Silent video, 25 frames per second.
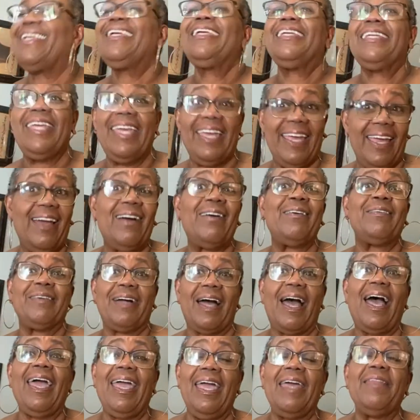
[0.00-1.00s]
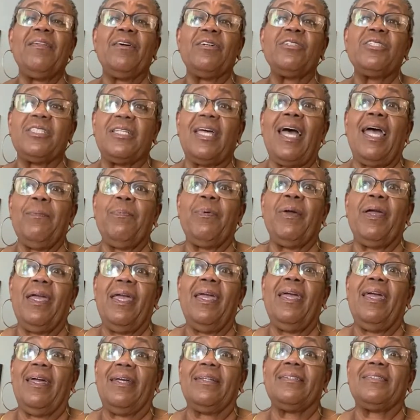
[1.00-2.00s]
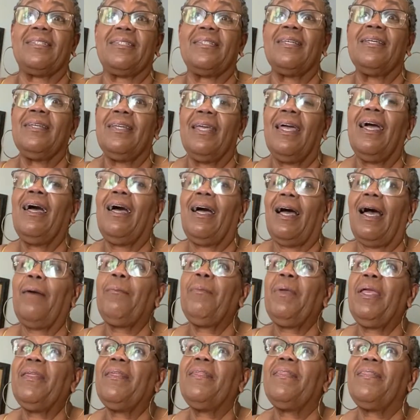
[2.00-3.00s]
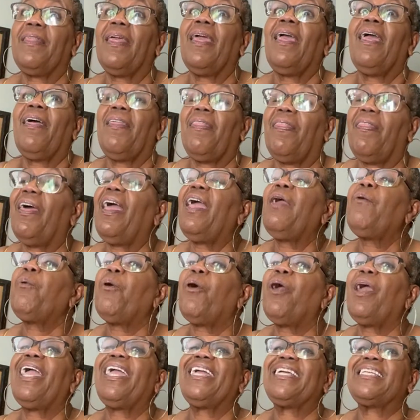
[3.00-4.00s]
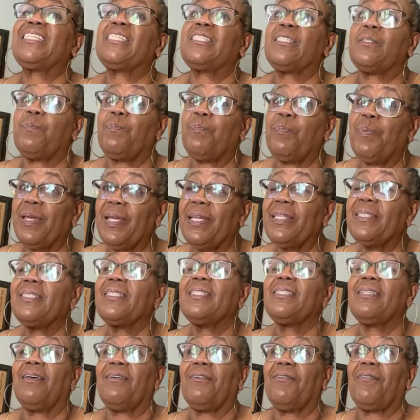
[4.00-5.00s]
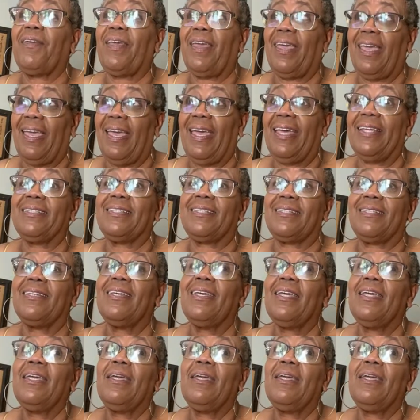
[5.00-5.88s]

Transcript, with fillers: yeah i had those type of hats i mean they were expensive hats